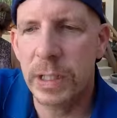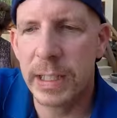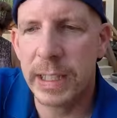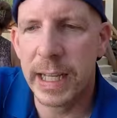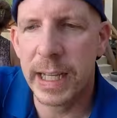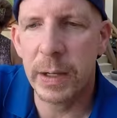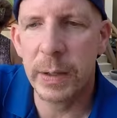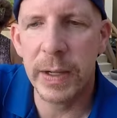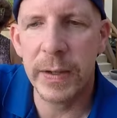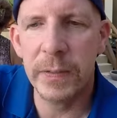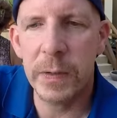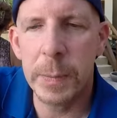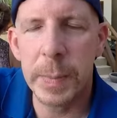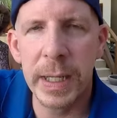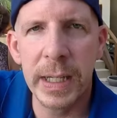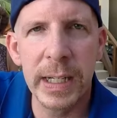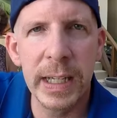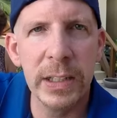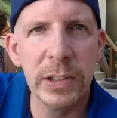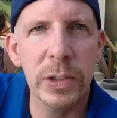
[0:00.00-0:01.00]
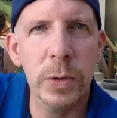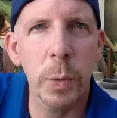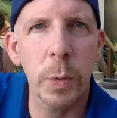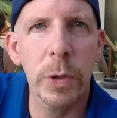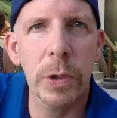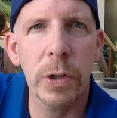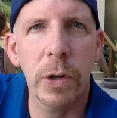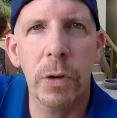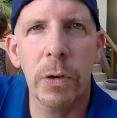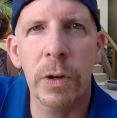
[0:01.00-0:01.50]
And how everybody has to
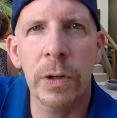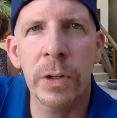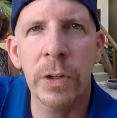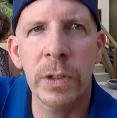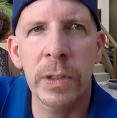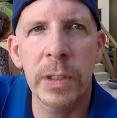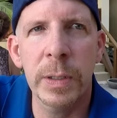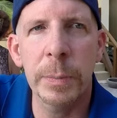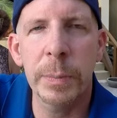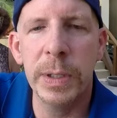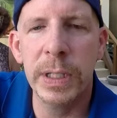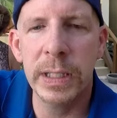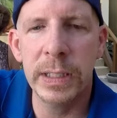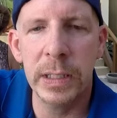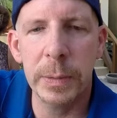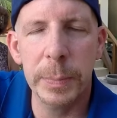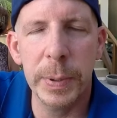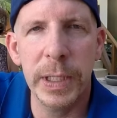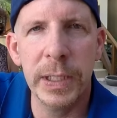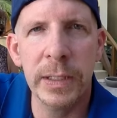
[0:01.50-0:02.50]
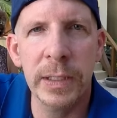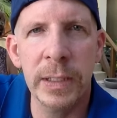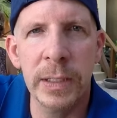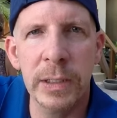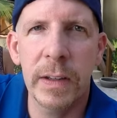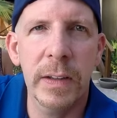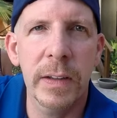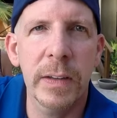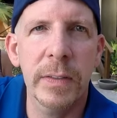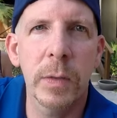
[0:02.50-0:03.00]
work harder and be independent.
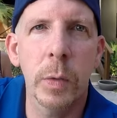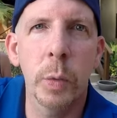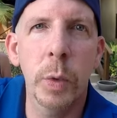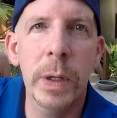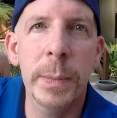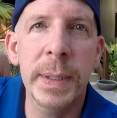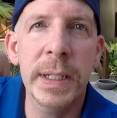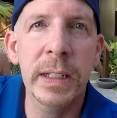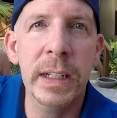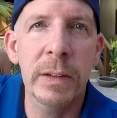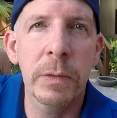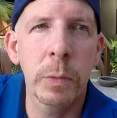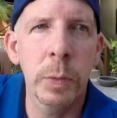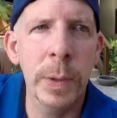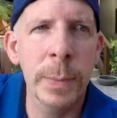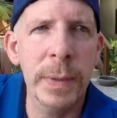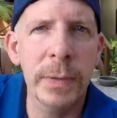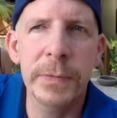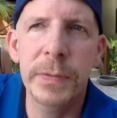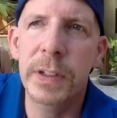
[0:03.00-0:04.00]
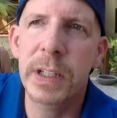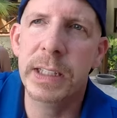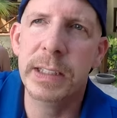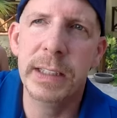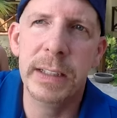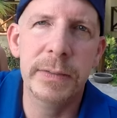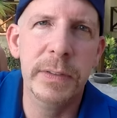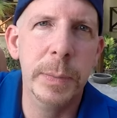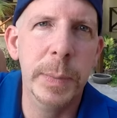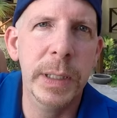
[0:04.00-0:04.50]
And the women feel like
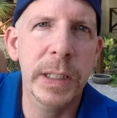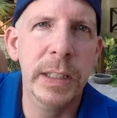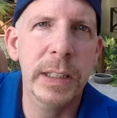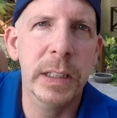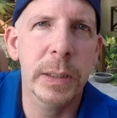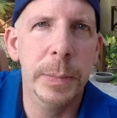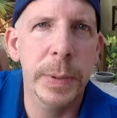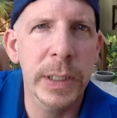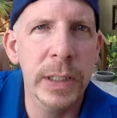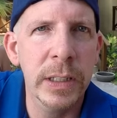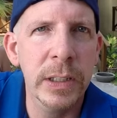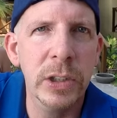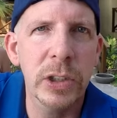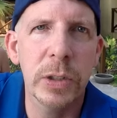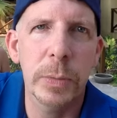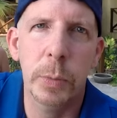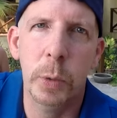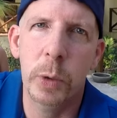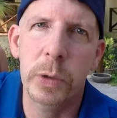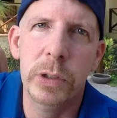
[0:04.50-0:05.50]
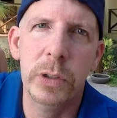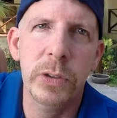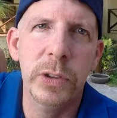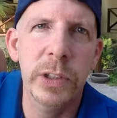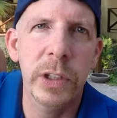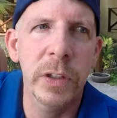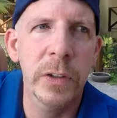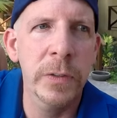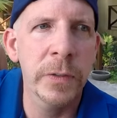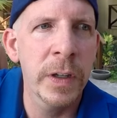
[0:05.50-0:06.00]
they have to be independent, support
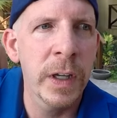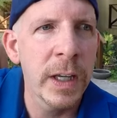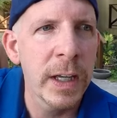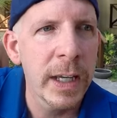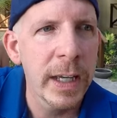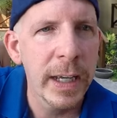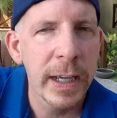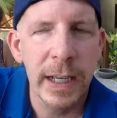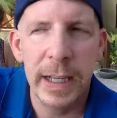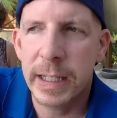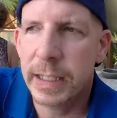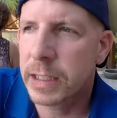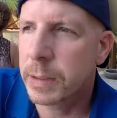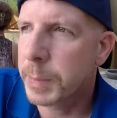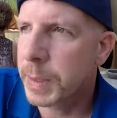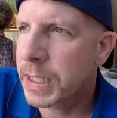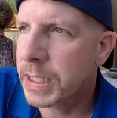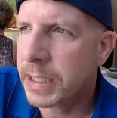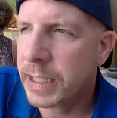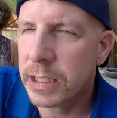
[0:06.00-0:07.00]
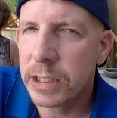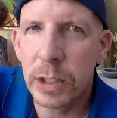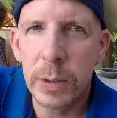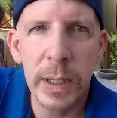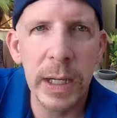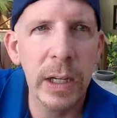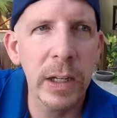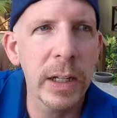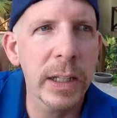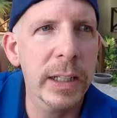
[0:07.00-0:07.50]
themselves. And the men gotta go
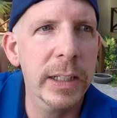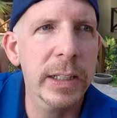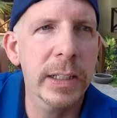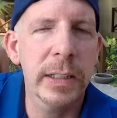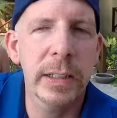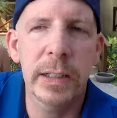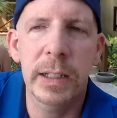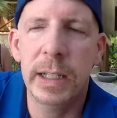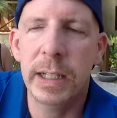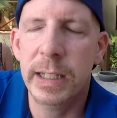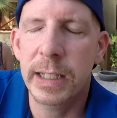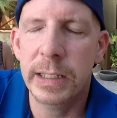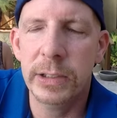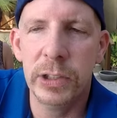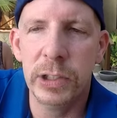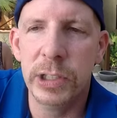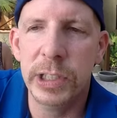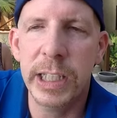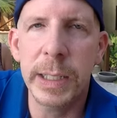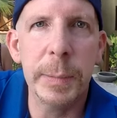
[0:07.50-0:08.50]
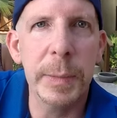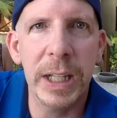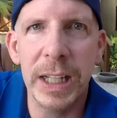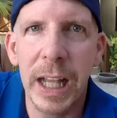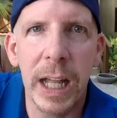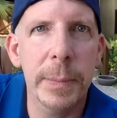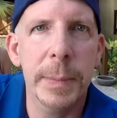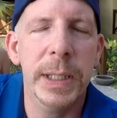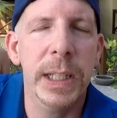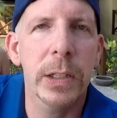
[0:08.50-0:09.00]
out and just keep
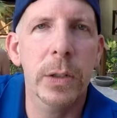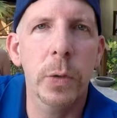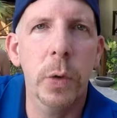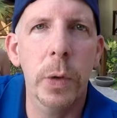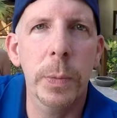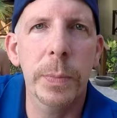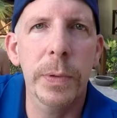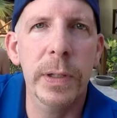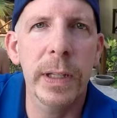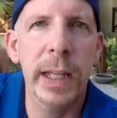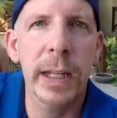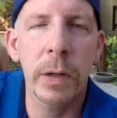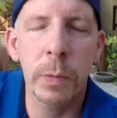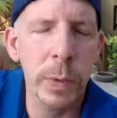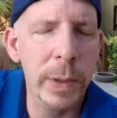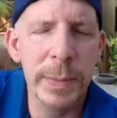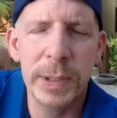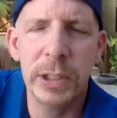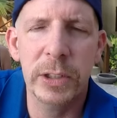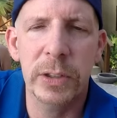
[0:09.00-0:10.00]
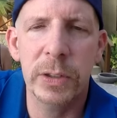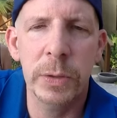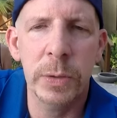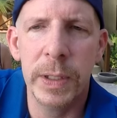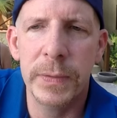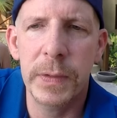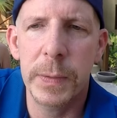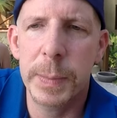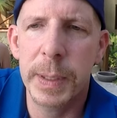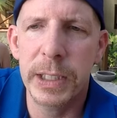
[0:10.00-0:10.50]
climbing that corporate ladder. Women too,
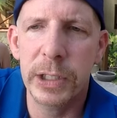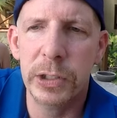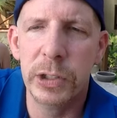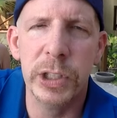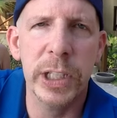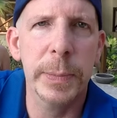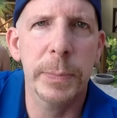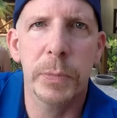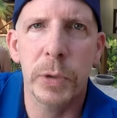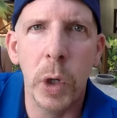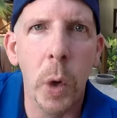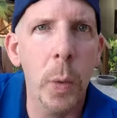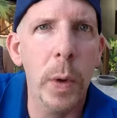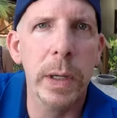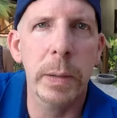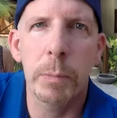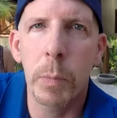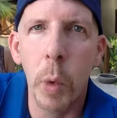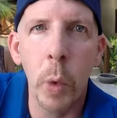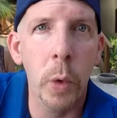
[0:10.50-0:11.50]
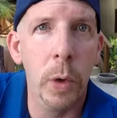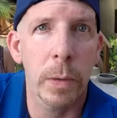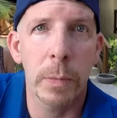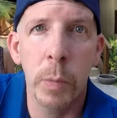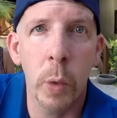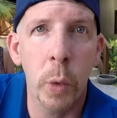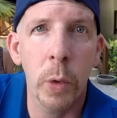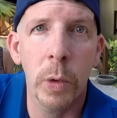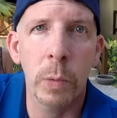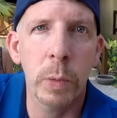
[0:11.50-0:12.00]
everybody just keep going more and
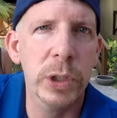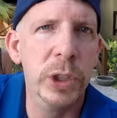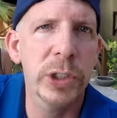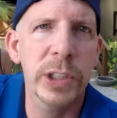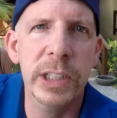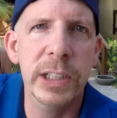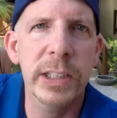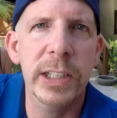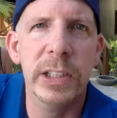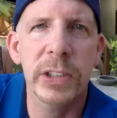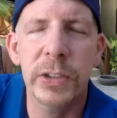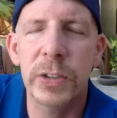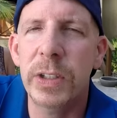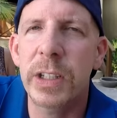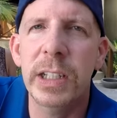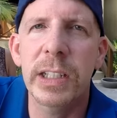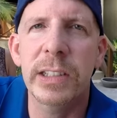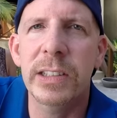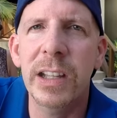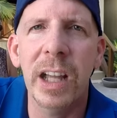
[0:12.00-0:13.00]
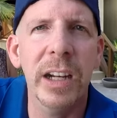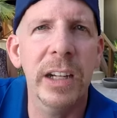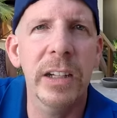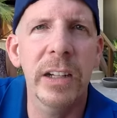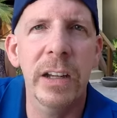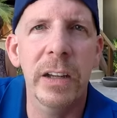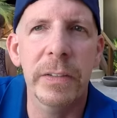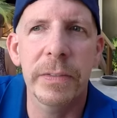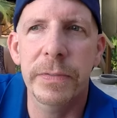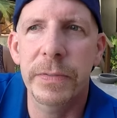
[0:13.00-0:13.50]
more. What you did yesterday is not
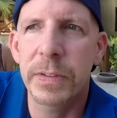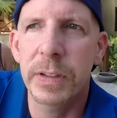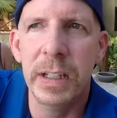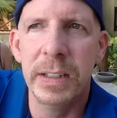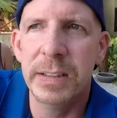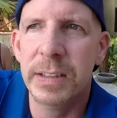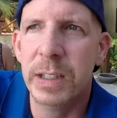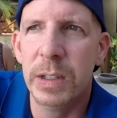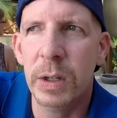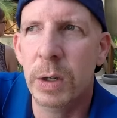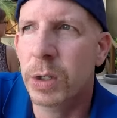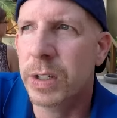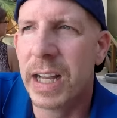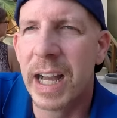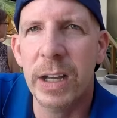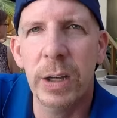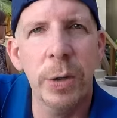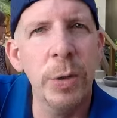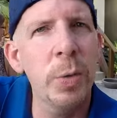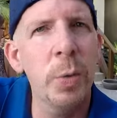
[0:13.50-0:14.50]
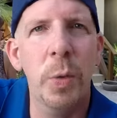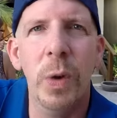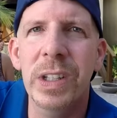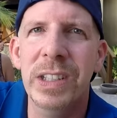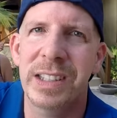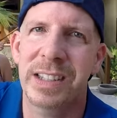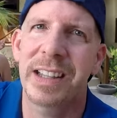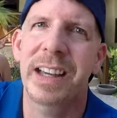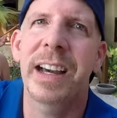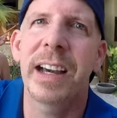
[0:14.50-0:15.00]
enough. Who
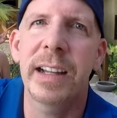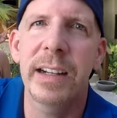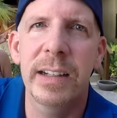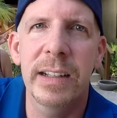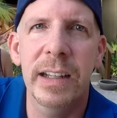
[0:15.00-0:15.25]
wants that?